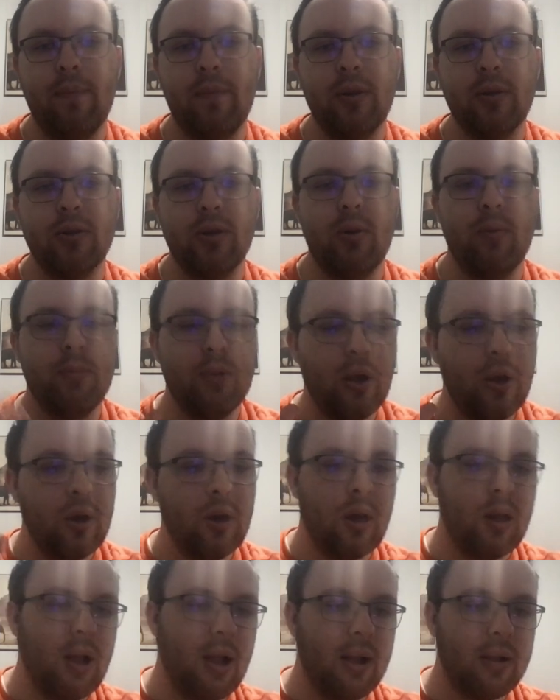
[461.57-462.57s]
So
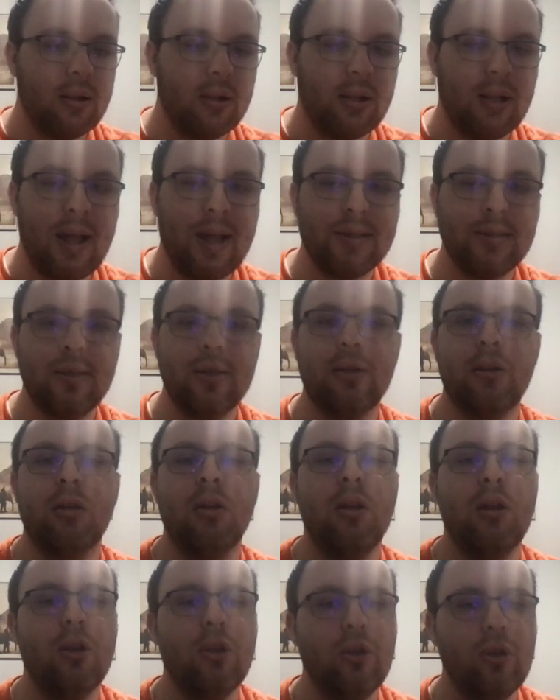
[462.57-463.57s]
classic,
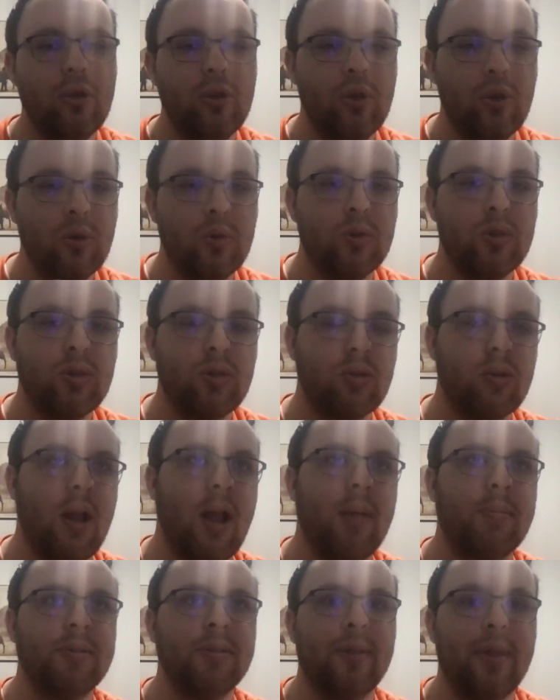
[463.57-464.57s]
use
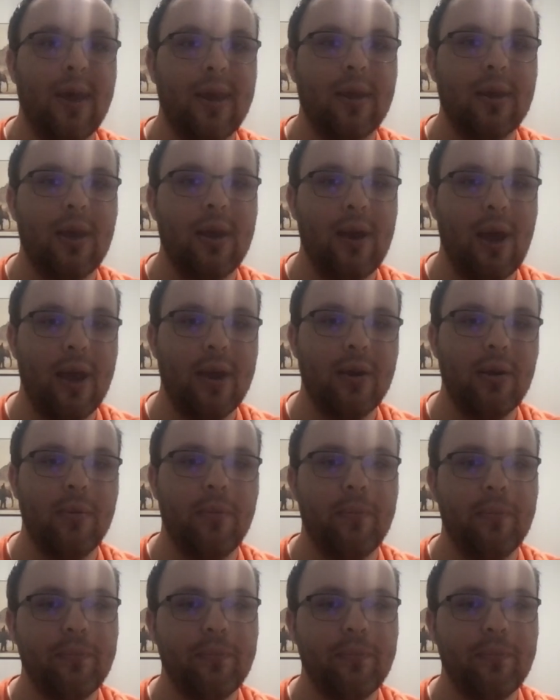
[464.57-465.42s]
traps like an item.